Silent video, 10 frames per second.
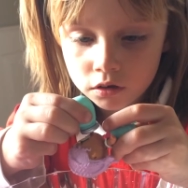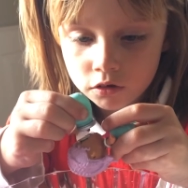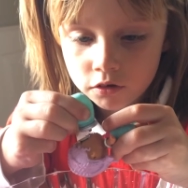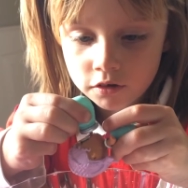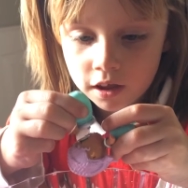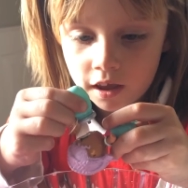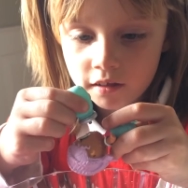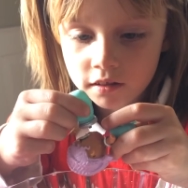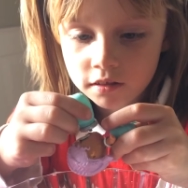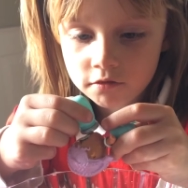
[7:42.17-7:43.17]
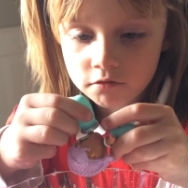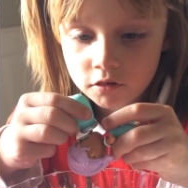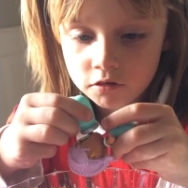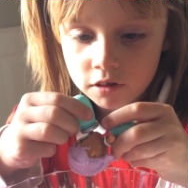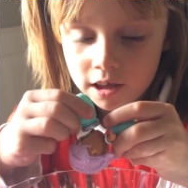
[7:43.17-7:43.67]
Just take it.
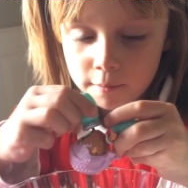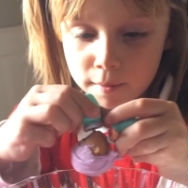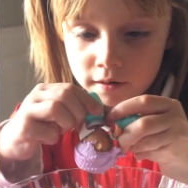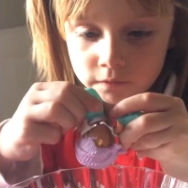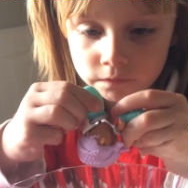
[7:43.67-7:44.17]
Just take it, bottle.